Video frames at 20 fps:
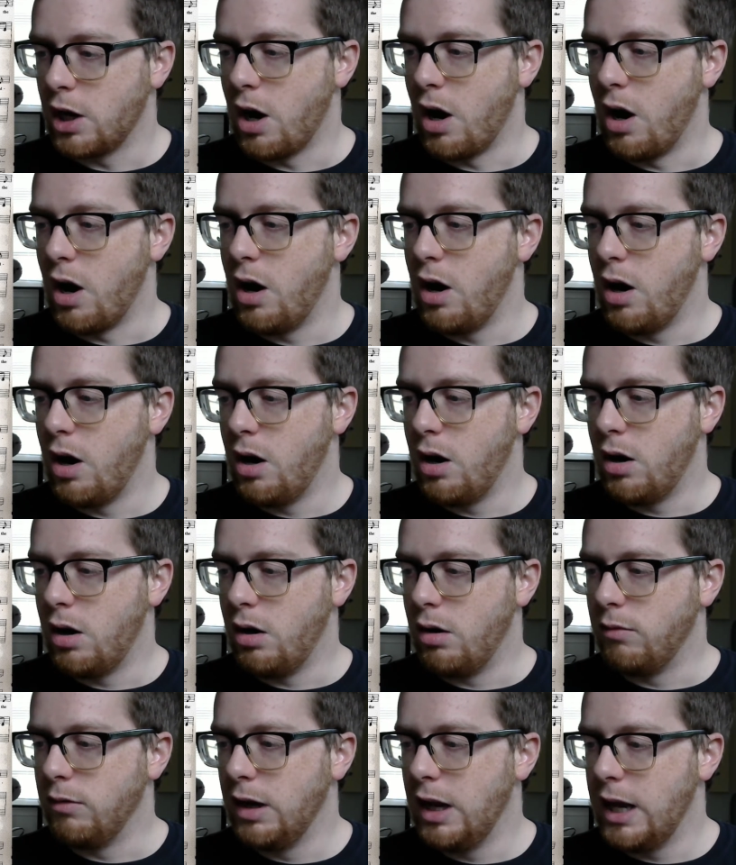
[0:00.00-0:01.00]

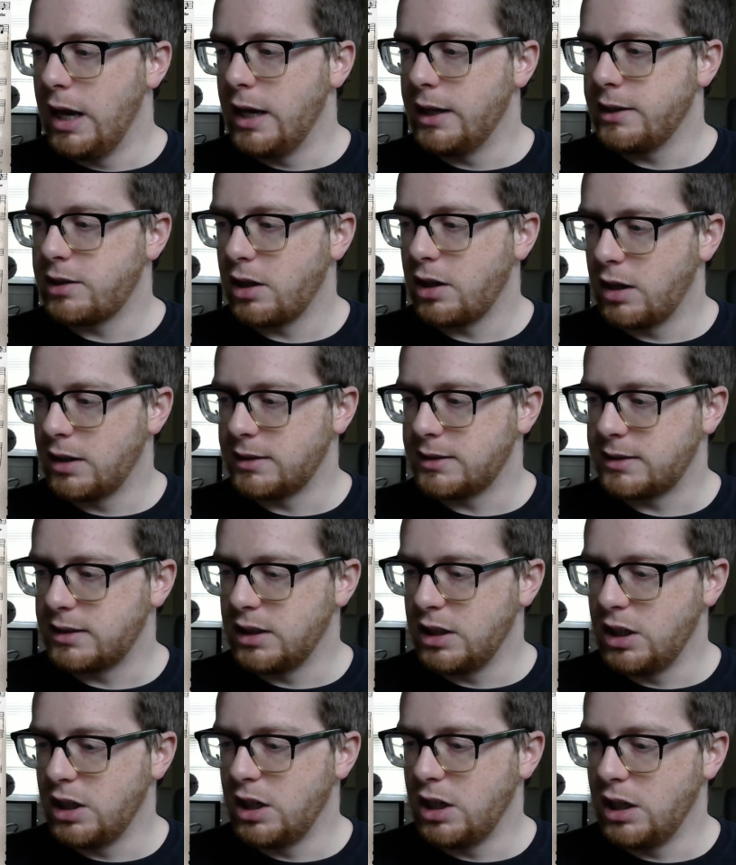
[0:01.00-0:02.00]
Come, let us
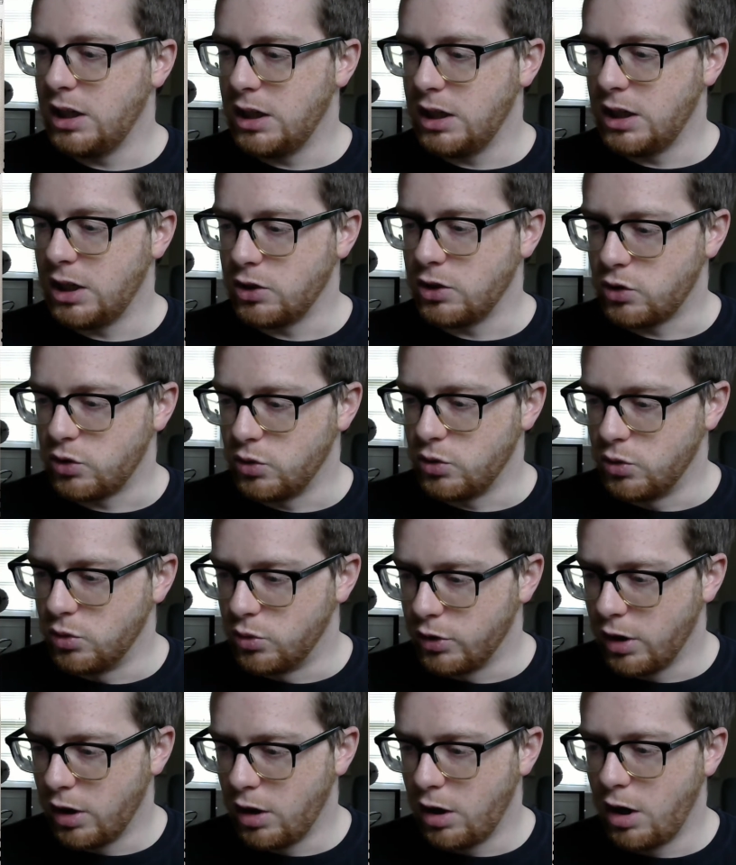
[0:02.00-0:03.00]
sing
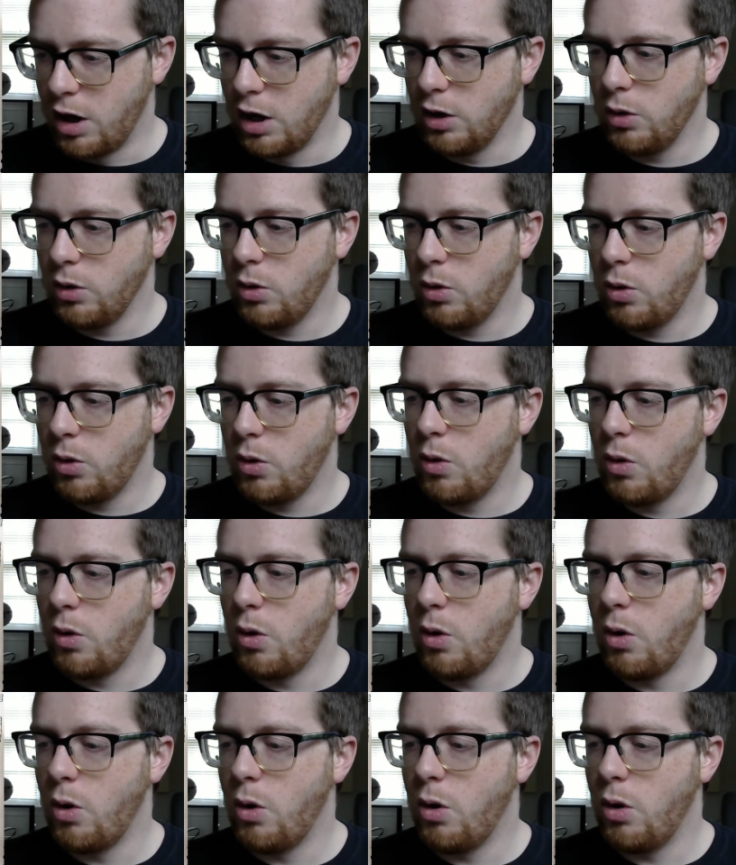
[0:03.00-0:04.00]
to the
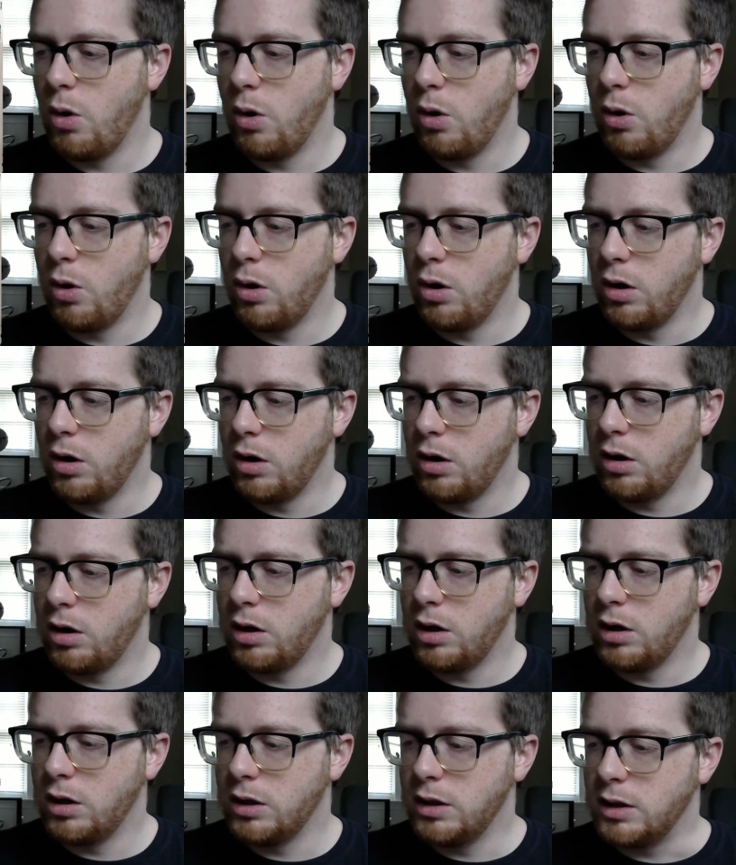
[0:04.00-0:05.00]

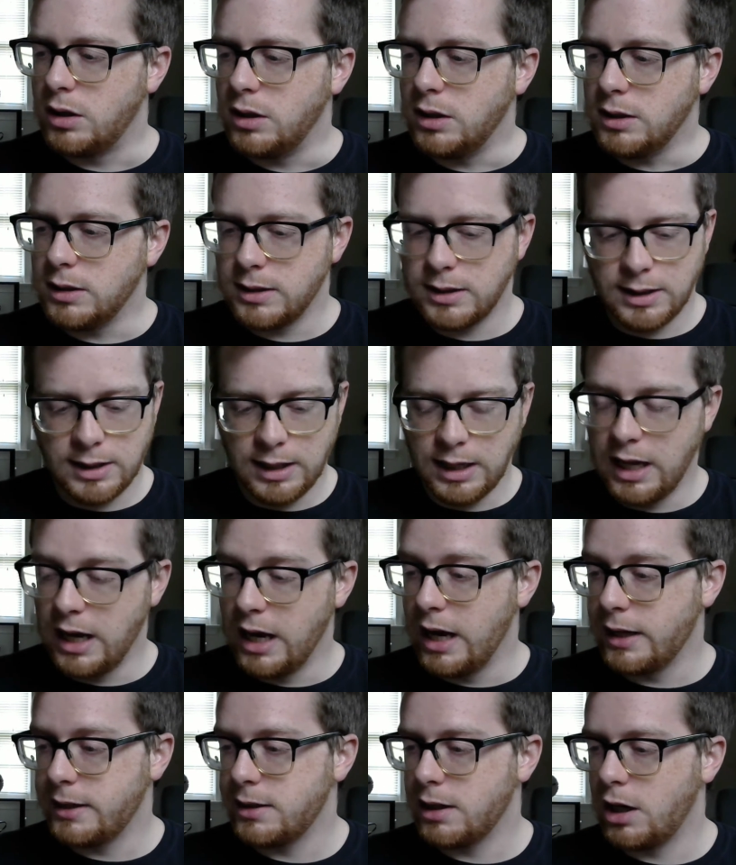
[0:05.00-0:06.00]
Lord.
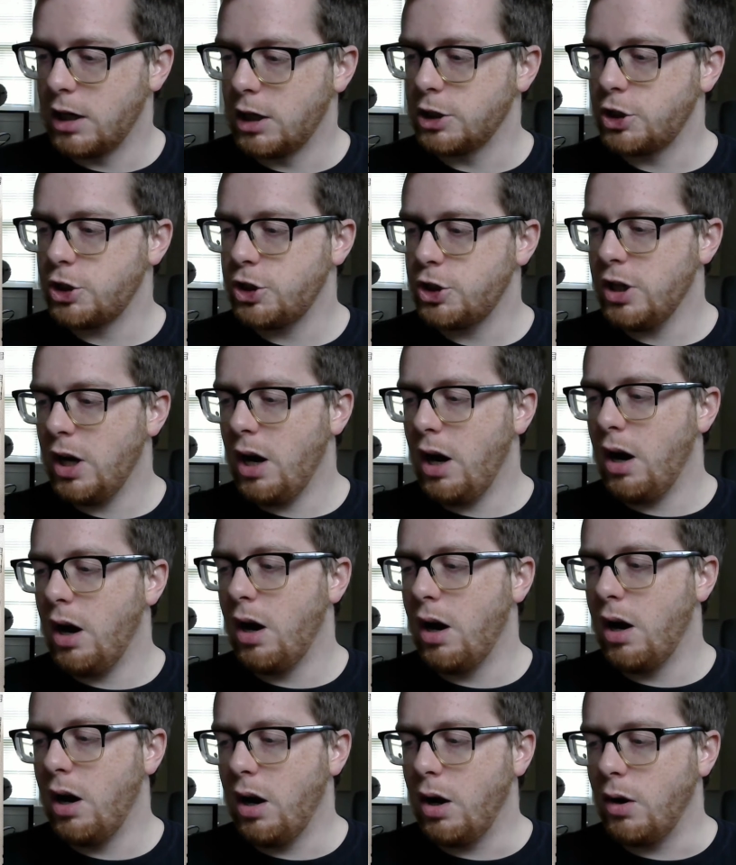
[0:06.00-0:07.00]
Let us
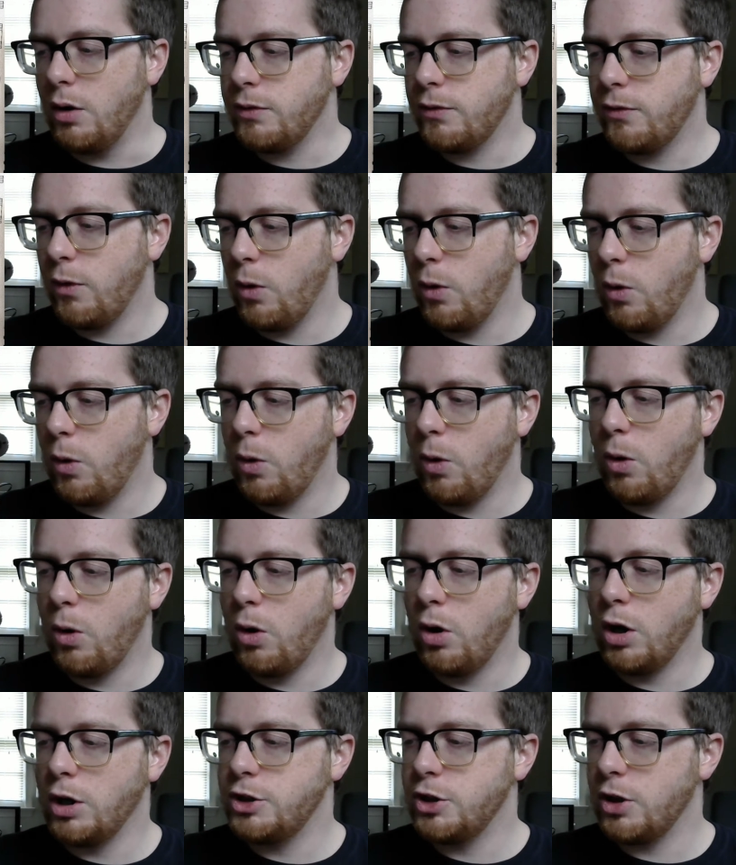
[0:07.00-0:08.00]
shout
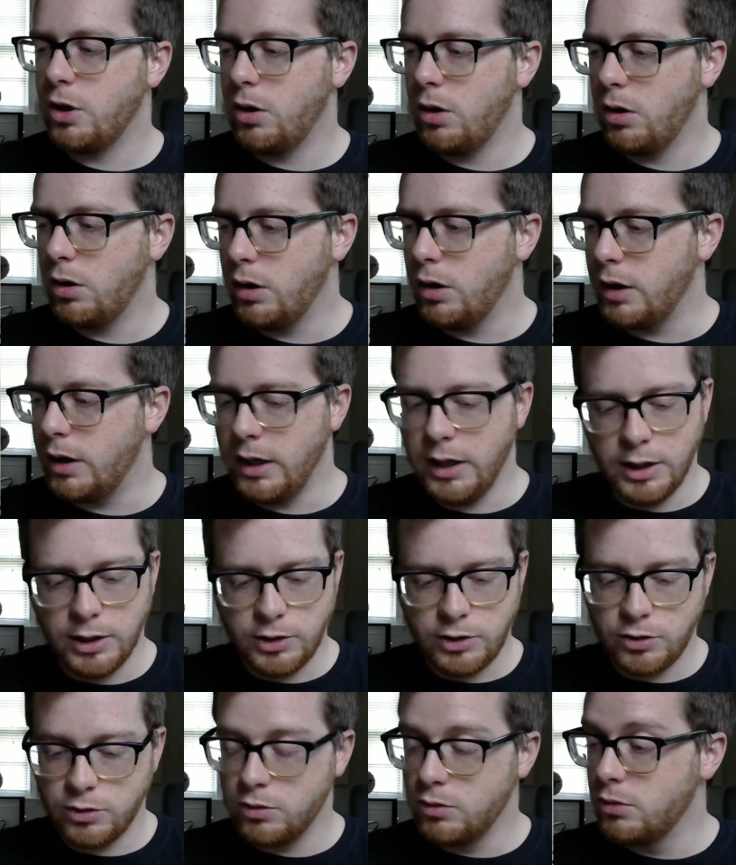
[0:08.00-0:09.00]
for joy
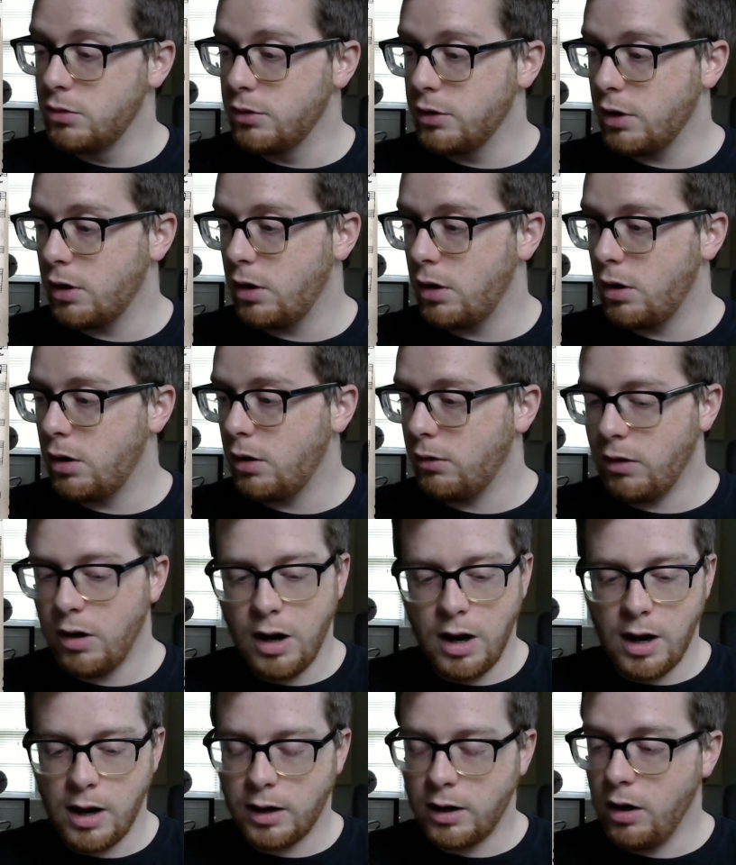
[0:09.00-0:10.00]
to the
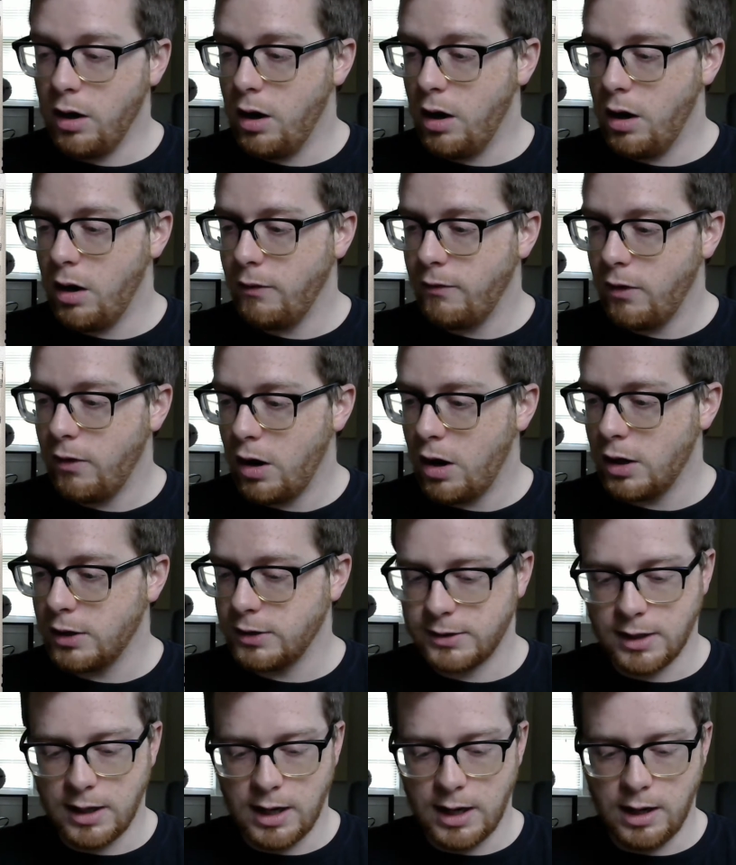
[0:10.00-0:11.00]
rock of our
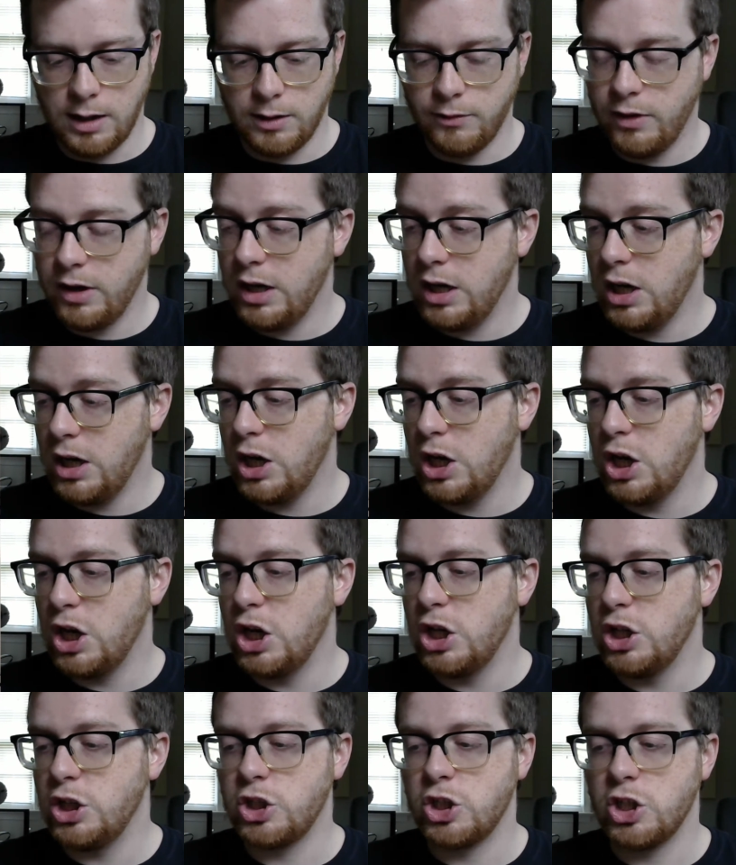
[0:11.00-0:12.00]

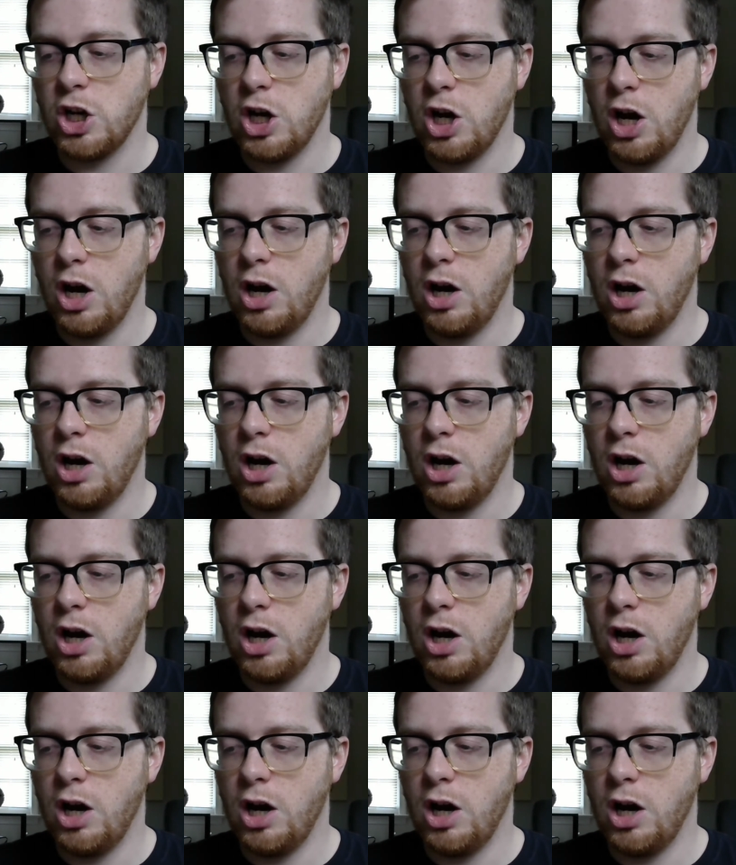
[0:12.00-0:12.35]
salvation.